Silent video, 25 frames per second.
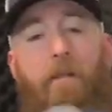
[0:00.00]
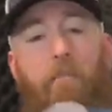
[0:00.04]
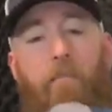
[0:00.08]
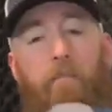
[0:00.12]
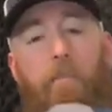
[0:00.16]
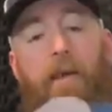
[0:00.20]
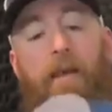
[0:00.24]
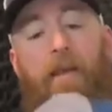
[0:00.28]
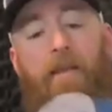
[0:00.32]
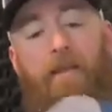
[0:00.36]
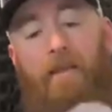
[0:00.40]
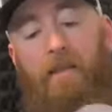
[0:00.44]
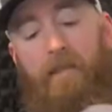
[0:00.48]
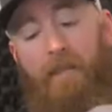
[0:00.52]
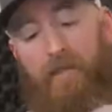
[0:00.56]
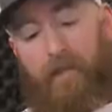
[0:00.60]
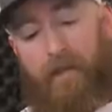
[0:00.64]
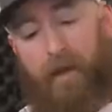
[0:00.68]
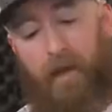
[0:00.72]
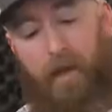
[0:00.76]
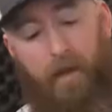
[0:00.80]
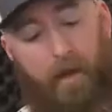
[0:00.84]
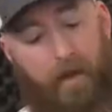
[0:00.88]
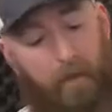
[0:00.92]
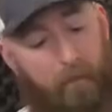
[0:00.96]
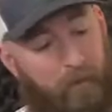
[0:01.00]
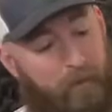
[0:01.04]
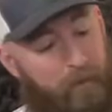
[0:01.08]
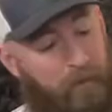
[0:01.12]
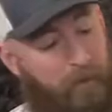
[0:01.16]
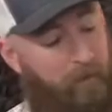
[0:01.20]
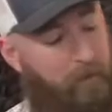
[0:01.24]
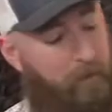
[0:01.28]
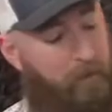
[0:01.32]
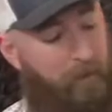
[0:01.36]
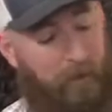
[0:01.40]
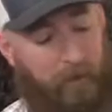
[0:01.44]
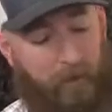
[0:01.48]
beat this thing up.
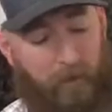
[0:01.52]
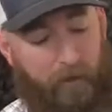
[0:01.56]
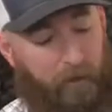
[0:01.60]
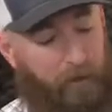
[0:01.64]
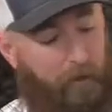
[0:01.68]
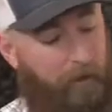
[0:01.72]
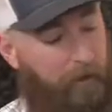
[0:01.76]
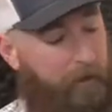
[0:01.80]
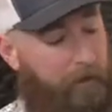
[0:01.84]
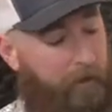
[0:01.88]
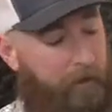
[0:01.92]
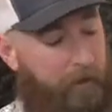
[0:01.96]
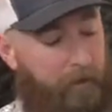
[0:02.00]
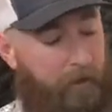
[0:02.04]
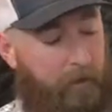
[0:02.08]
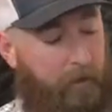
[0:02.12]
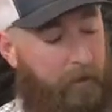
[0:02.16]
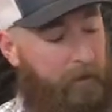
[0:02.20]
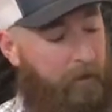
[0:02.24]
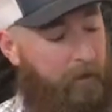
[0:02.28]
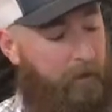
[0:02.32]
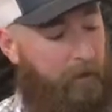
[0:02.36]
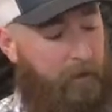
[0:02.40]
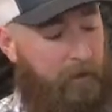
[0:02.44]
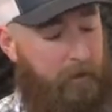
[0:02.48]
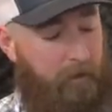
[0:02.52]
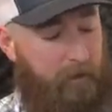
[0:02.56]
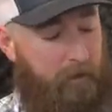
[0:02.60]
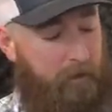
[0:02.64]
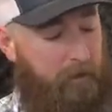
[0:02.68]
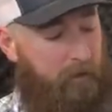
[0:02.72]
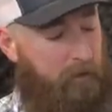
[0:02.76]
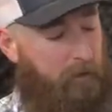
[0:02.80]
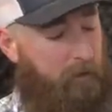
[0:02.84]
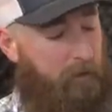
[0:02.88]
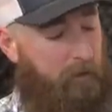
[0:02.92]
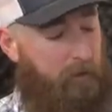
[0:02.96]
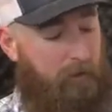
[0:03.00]
This material here
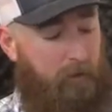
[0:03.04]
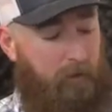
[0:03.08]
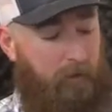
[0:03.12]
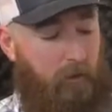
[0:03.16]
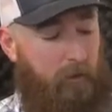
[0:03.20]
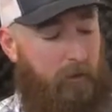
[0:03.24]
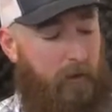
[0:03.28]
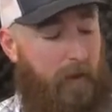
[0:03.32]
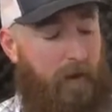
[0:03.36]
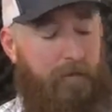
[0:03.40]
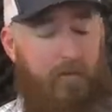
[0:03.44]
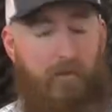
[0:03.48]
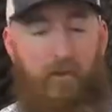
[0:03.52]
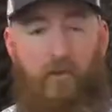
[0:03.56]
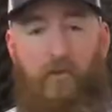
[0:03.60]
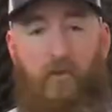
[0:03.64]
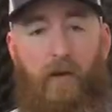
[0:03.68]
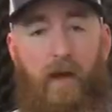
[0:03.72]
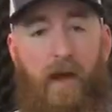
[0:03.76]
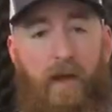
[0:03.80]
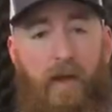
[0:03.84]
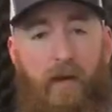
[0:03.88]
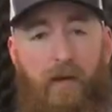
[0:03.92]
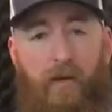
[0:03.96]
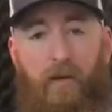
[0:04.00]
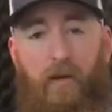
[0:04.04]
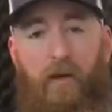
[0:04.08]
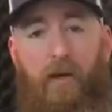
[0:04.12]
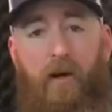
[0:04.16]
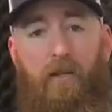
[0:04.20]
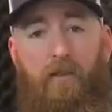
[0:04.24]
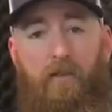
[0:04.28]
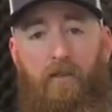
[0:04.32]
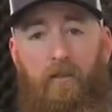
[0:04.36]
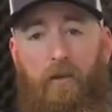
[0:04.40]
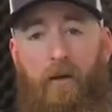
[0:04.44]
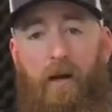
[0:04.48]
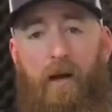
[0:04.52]
is, you'd have to drag it
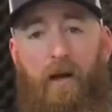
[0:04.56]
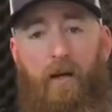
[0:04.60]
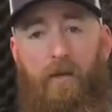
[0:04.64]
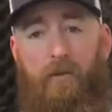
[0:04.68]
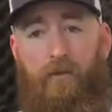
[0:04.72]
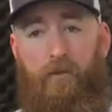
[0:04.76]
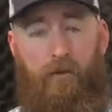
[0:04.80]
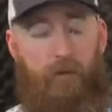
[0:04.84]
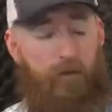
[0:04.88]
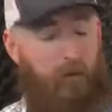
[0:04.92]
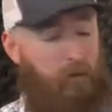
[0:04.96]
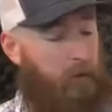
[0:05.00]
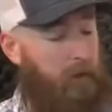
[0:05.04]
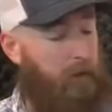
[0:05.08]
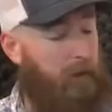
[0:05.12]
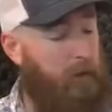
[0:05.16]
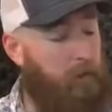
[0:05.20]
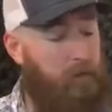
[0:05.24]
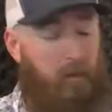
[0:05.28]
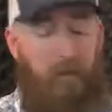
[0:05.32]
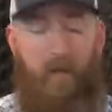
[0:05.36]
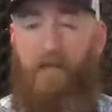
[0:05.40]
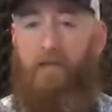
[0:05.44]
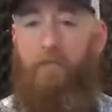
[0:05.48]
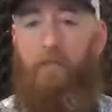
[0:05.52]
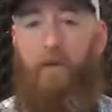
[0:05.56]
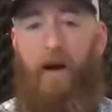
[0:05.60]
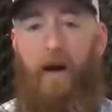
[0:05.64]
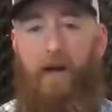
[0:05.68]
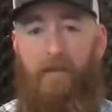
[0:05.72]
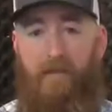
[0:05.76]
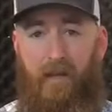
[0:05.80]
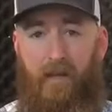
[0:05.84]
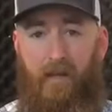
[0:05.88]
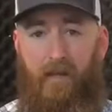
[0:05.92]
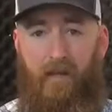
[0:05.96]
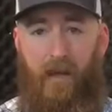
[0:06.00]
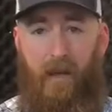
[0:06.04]
across rocks for 20 plus
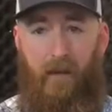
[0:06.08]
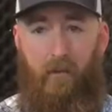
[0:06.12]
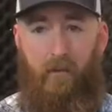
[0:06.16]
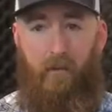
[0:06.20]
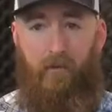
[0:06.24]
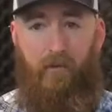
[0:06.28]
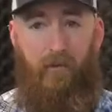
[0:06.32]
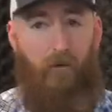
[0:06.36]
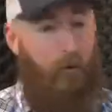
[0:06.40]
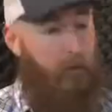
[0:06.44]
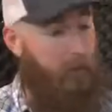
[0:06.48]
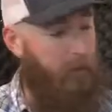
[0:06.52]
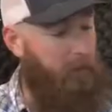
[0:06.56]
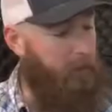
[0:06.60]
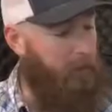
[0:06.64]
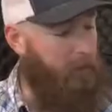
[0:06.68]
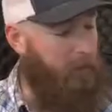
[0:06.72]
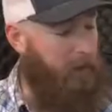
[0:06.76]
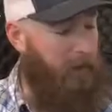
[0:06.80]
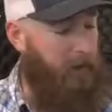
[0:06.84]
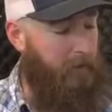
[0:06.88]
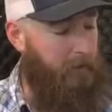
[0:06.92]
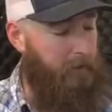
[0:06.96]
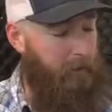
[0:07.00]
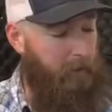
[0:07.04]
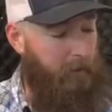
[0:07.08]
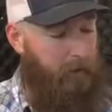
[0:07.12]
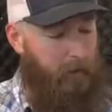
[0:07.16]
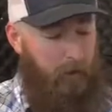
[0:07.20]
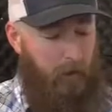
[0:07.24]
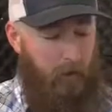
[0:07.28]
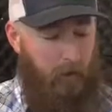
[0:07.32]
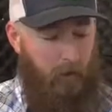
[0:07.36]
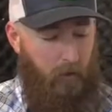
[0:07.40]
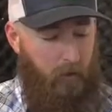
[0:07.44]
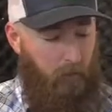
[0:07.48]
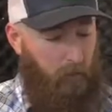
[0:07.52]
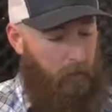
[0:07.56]
miles, I think, before you would ever
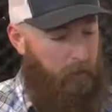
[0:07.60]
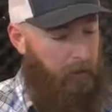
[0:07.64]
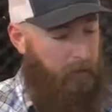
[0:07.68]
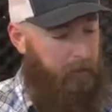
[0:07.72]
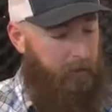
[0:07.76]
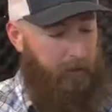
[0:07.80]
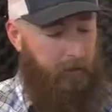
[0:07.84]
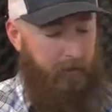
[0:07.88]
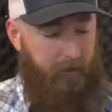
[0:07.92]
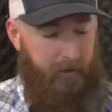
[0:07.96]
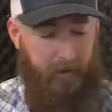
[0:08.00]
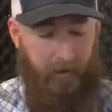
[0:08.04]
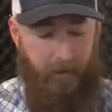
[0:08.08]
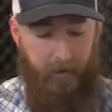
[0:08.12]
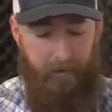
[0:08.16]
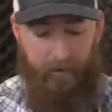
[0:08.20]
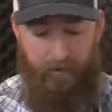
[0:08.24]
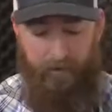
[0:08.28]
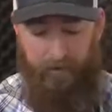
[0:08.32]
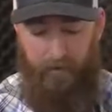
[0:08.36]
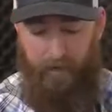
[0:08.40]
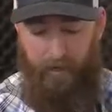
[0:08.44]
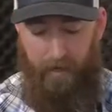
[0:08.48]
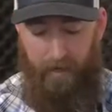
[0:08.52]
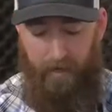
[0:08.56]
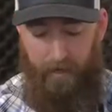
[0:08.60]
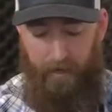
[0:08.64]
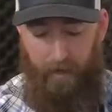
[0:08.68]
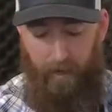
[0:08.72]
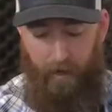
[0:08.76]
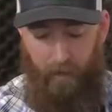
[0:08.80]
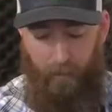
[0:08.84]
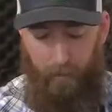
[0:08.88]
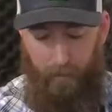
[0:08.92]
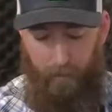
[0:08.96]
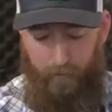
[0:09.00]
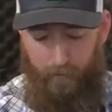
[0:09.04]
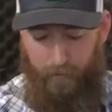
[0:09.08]
really tear this thing
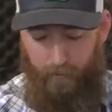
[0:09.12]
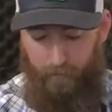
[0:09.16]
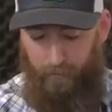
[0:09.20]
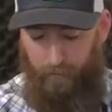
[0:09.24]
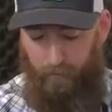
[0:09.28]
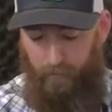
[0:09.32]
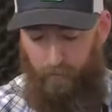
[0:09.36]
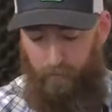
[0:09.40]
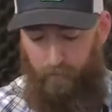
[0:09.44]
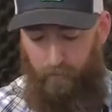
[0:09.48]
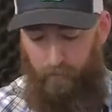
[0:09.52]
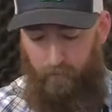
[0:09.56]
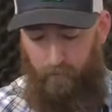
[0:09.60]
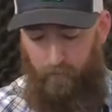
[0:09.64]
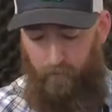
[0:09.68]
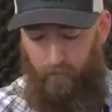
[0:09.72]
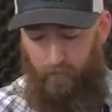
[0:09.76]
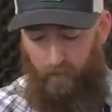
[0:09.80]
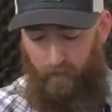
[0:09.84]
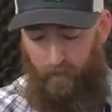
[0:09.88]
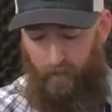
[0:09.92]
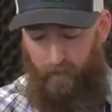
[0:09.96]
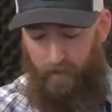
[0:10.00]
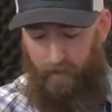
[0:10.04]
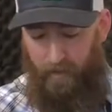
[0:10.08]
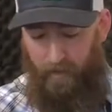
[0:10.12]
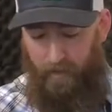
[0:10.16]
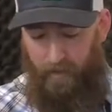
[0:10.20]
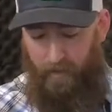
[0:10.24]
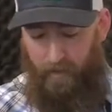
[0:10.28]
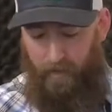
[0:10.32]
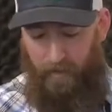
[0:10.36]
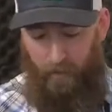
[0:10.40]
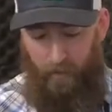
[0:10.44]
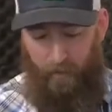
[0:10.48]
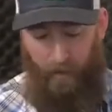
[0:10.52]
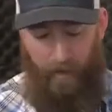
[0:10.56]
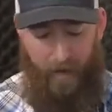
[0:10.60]
up in any
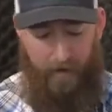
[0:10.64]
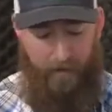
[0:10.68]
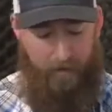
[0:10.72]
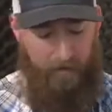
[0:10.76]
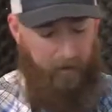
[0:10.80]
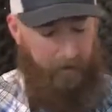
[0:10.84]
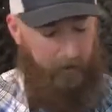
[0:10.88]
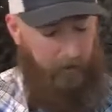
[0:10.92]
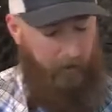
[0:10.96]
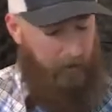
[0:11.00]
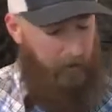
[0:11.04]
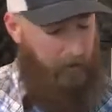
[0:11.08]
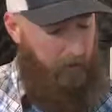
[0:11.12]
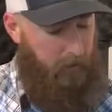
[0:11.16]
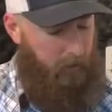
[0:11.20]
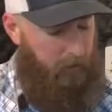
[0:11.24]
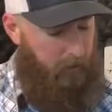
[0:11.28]
capacity.